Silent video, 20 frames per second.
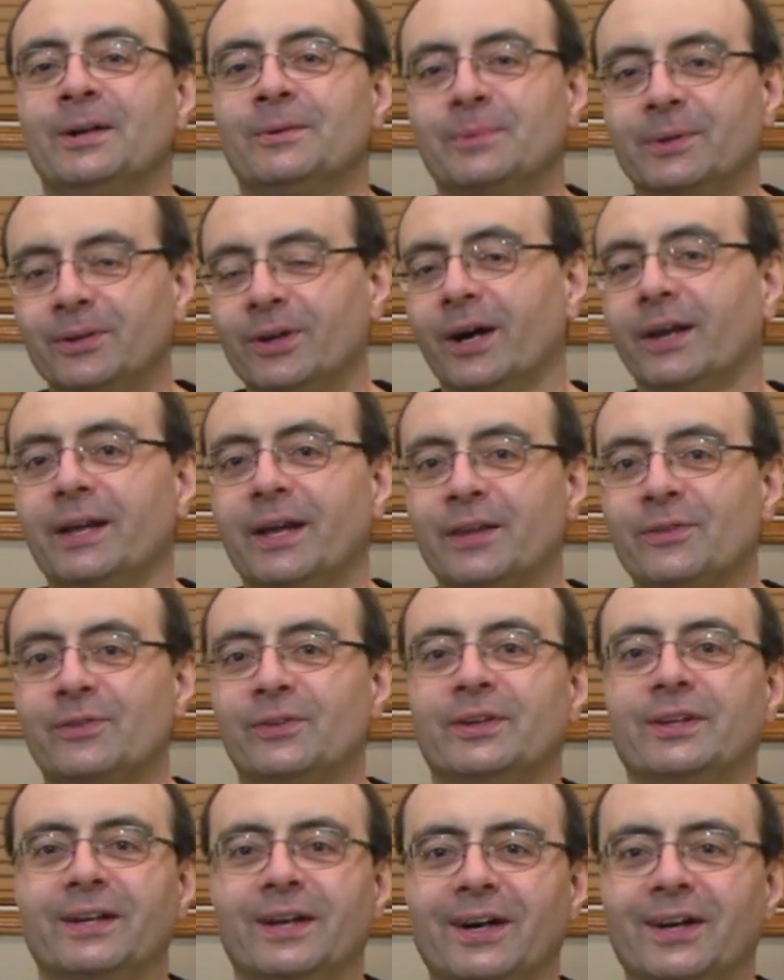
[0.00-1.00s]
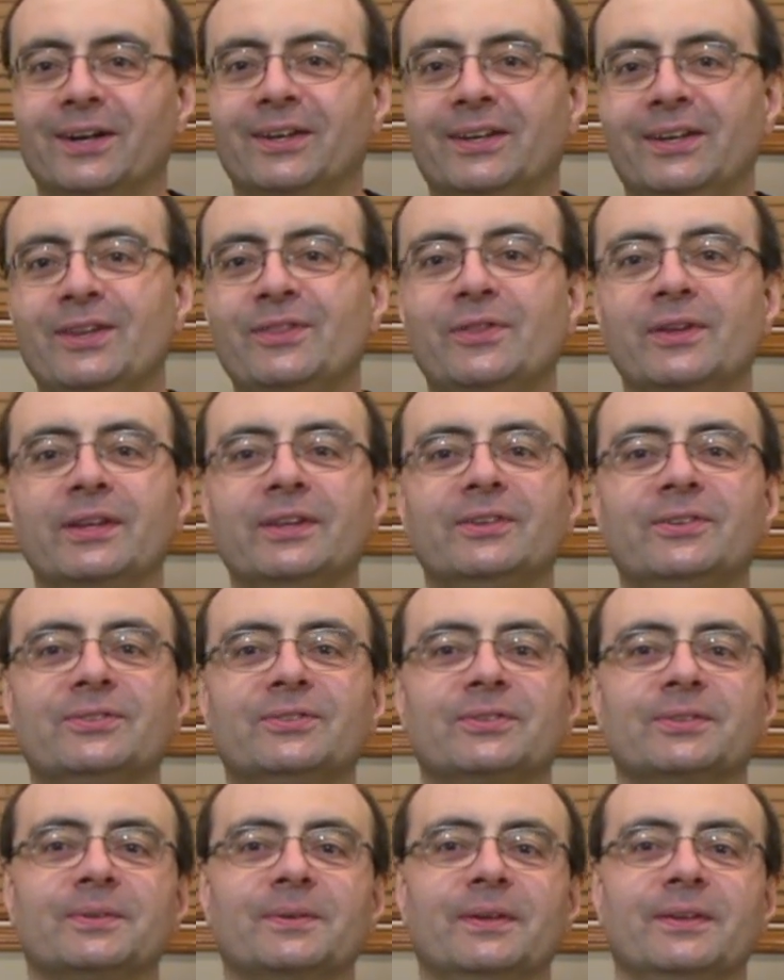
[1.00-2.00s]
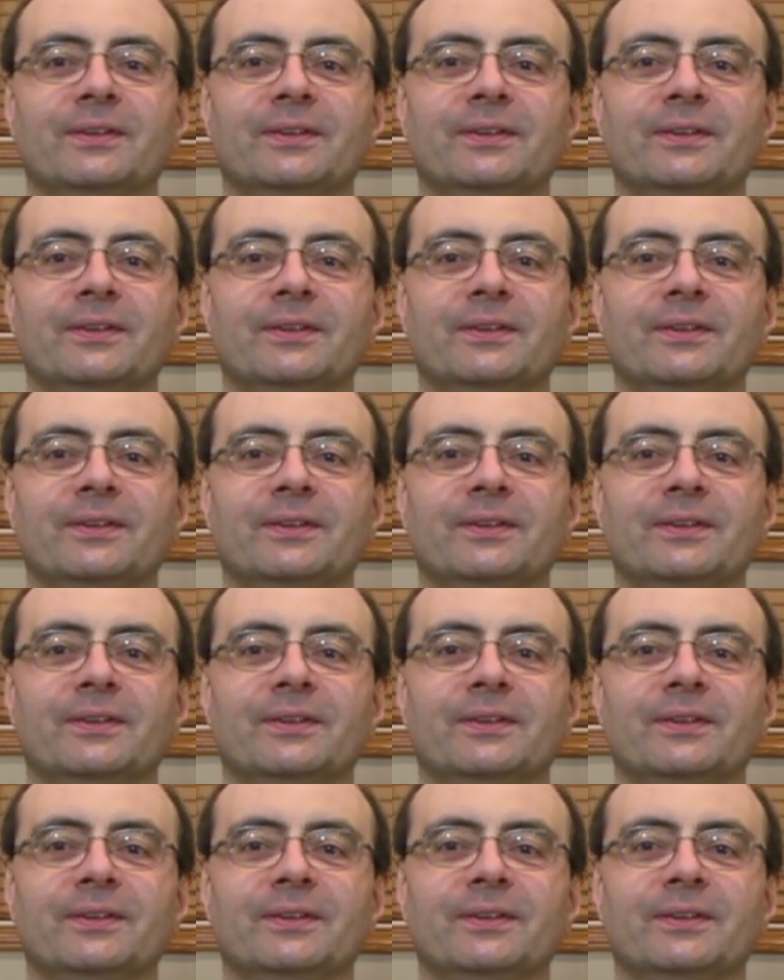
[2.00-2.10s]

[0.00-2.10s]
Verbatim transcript: But not Anthony. He thinks